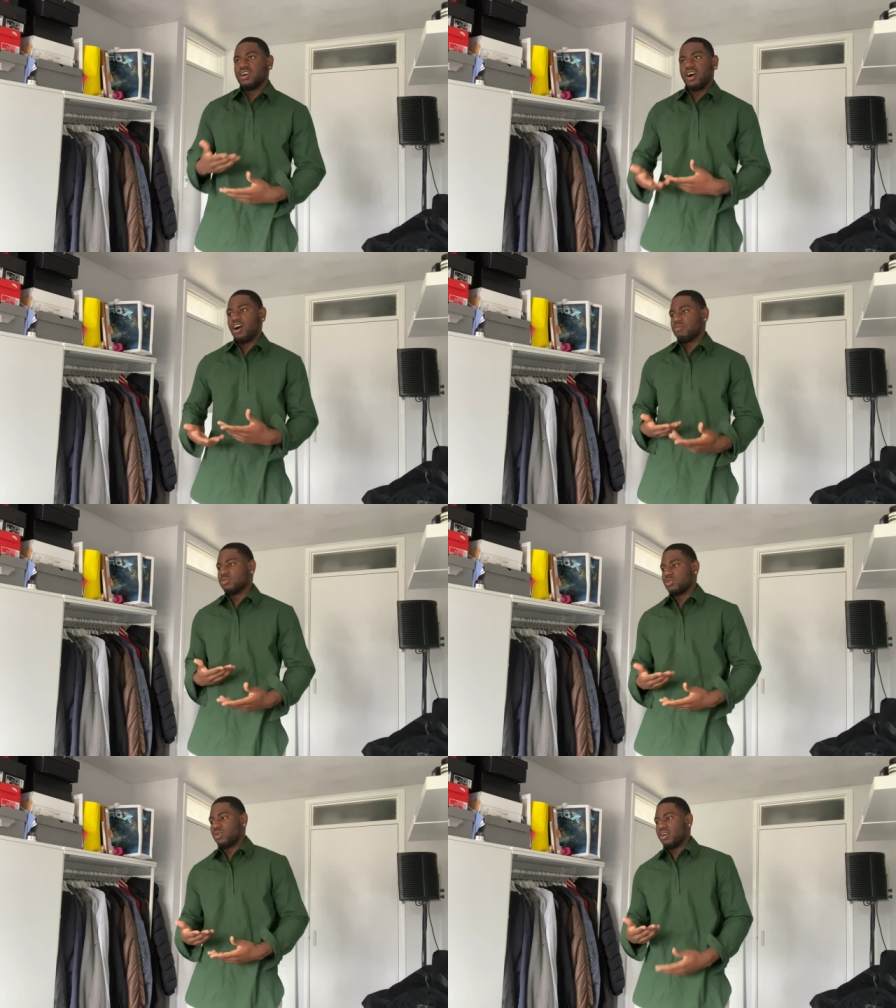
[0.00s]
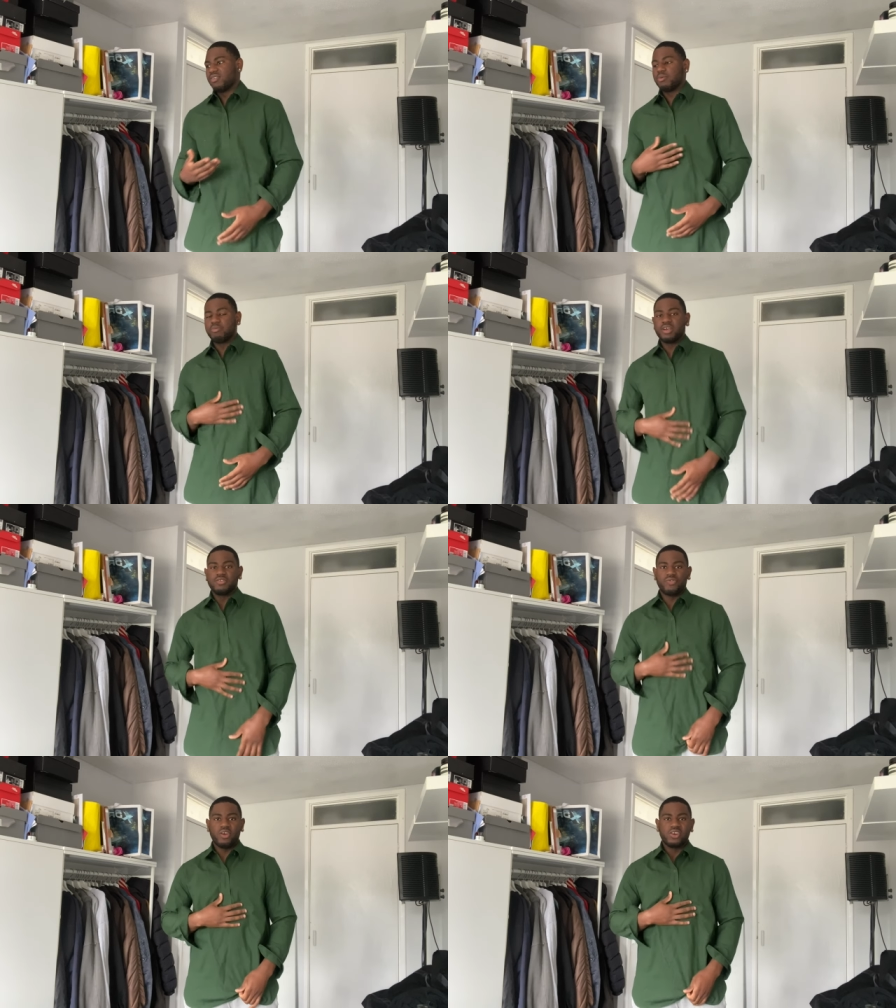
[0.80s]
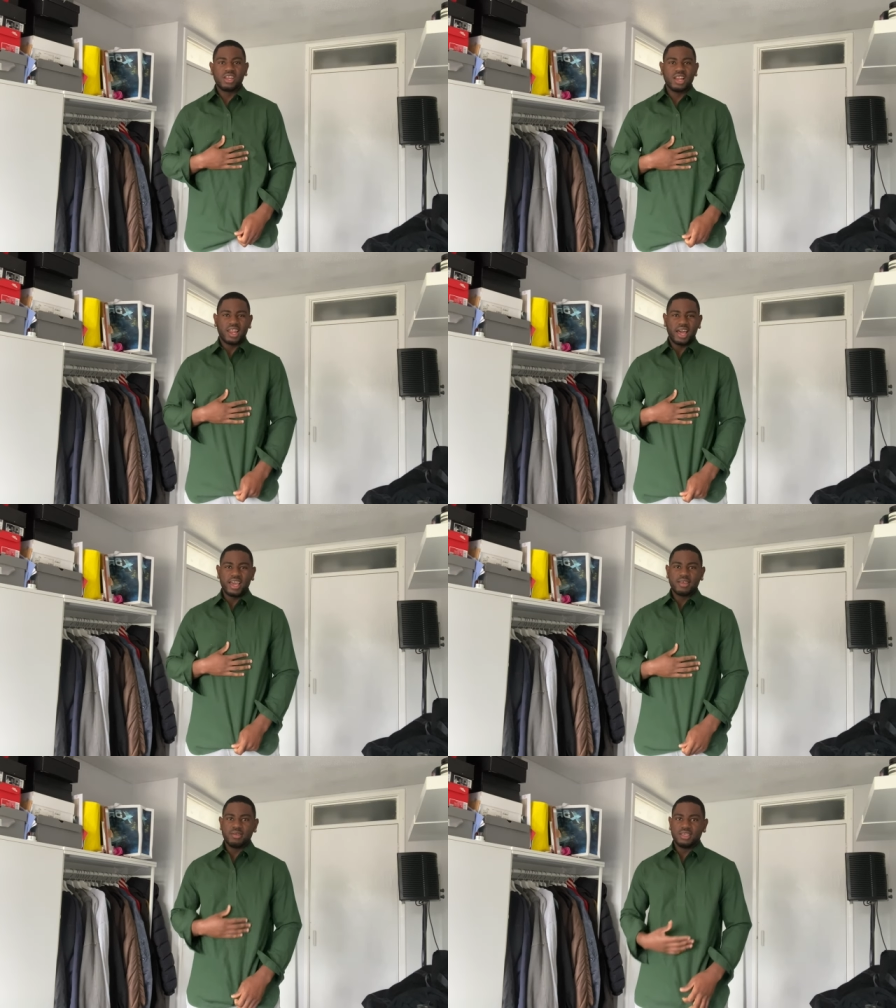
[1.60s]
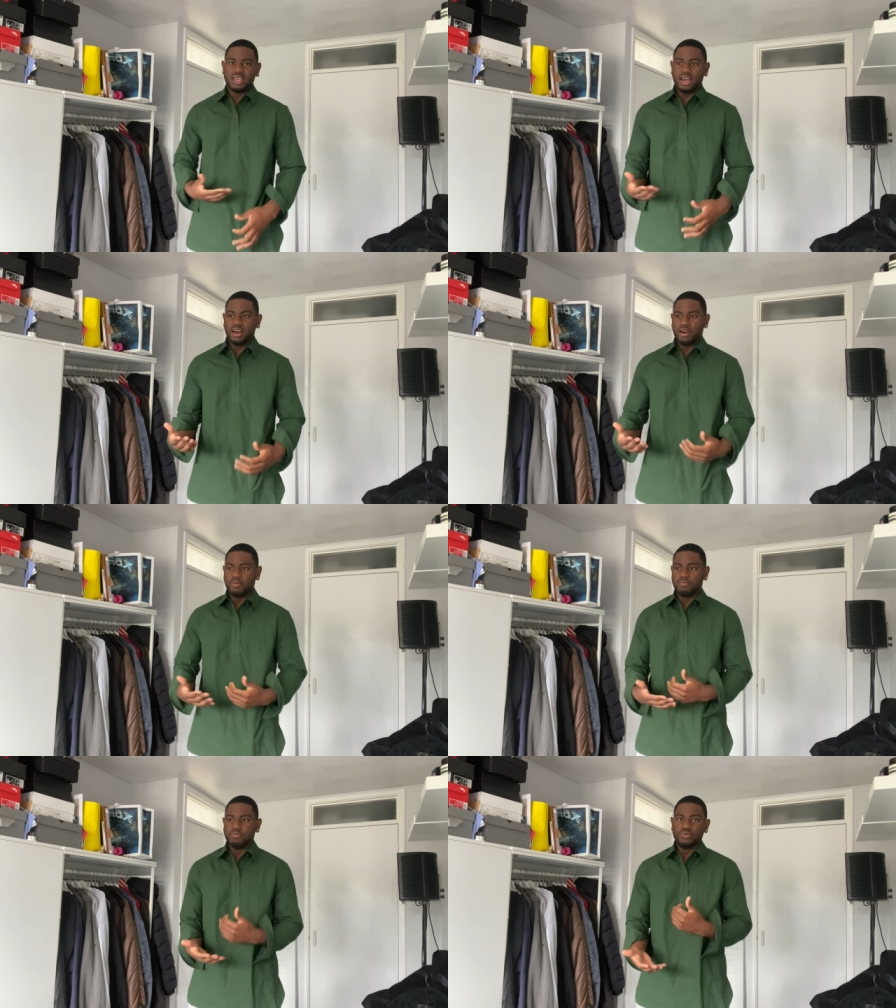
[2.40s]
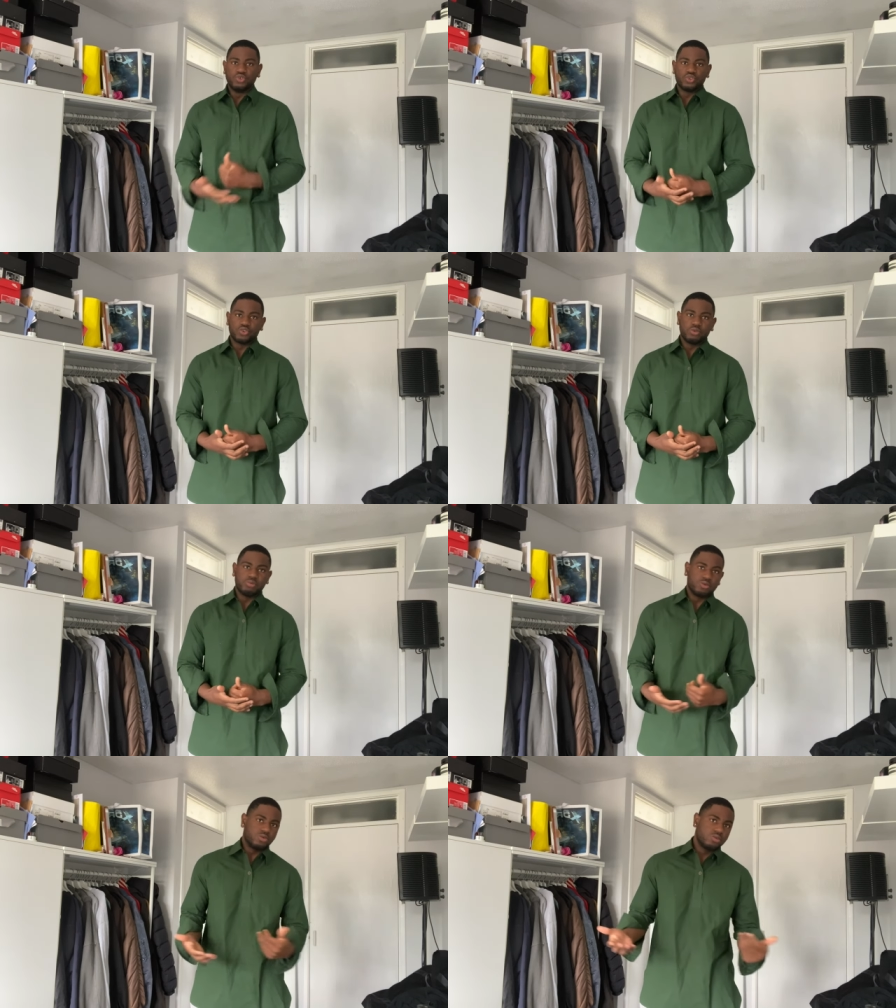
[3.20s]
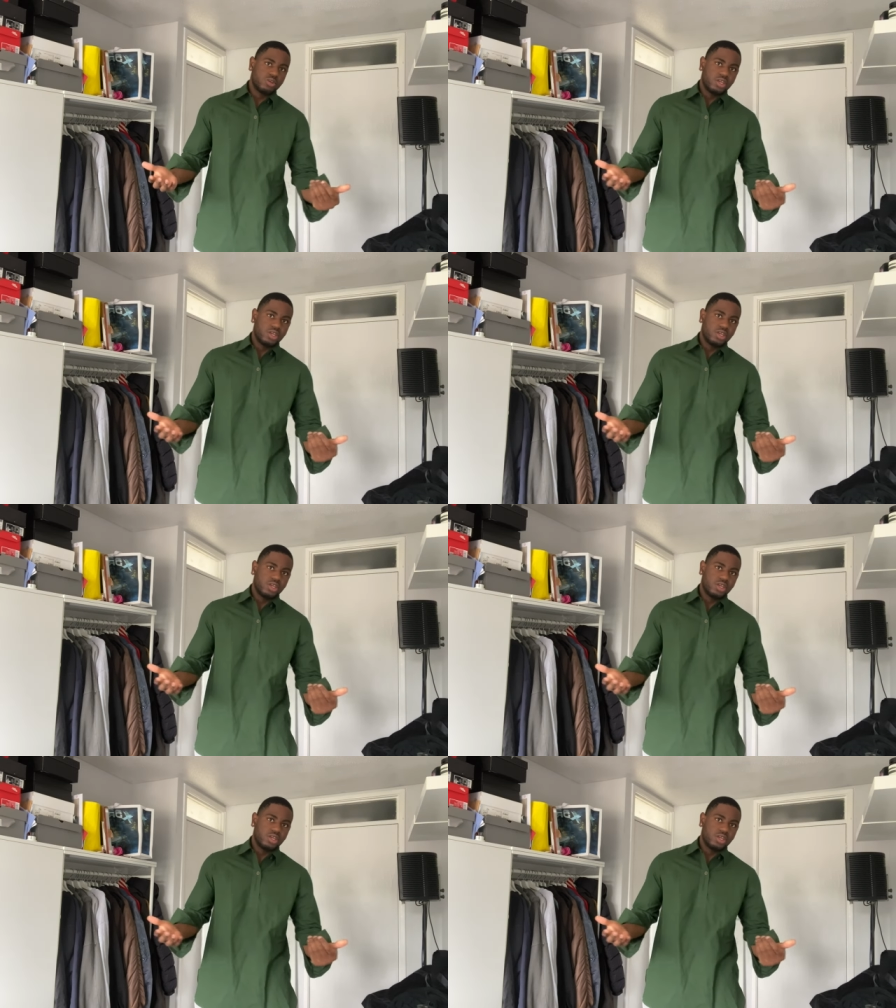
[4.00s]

army or whatever, but it's very light yet um durable